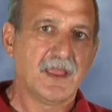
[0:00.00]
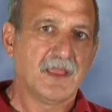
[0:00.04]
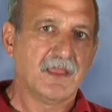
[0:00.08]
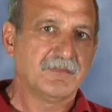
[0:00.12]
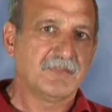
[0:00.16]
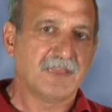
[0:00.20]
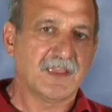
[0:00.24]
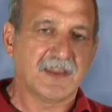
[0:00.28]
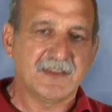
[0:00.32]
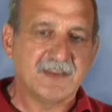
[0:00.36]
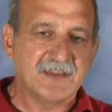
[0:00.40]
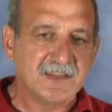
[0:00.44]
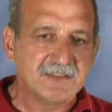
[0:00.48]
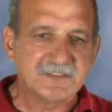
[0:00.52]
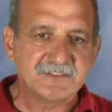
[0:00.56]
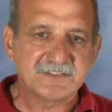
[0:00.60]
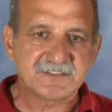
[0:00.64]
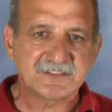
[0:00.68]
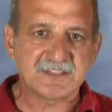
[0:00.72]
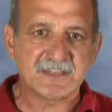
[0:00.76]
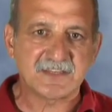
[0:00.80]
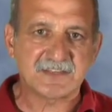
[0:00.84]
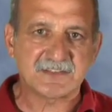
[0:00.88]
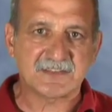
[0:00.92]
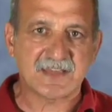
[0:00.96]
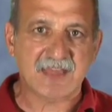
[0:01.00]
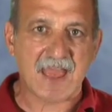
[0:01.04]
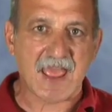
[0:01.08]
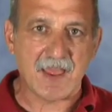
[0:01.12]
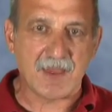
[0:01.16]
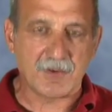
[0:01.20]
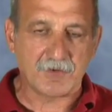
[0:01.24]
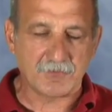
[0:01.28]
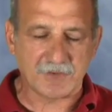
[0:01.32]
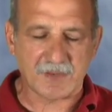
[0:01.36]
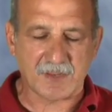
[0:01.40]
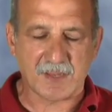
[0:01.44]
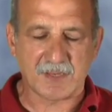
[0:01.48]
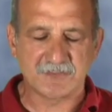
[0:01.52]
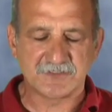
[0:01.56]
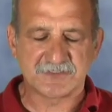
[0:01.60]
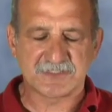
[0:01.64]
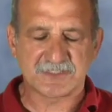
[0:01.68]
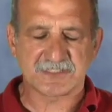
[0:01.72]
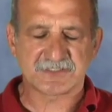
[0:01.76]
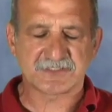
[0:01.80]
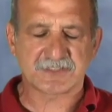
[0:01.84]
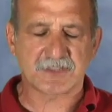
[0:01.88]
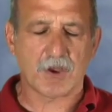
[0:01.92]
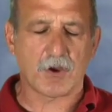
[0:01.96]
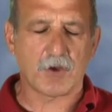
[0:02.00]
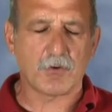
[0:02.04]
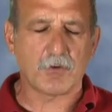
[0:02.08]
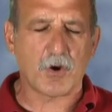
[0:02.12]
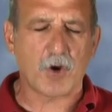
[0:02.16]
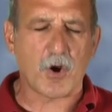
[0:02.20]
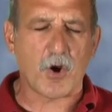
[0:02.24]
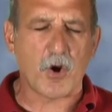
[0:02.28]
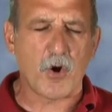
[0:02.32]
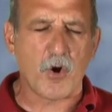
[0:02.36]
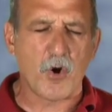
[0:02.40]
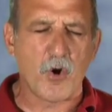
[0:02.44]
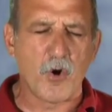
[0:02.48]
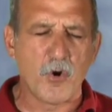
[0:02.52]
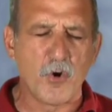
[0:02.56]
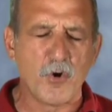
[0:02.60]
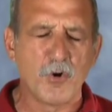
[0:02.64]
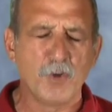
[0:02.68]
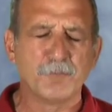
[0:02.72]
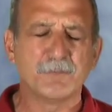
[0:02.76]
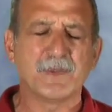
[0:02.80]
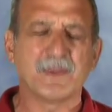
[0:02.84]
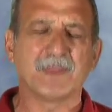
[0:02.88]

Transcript: They didn't sit down and just go om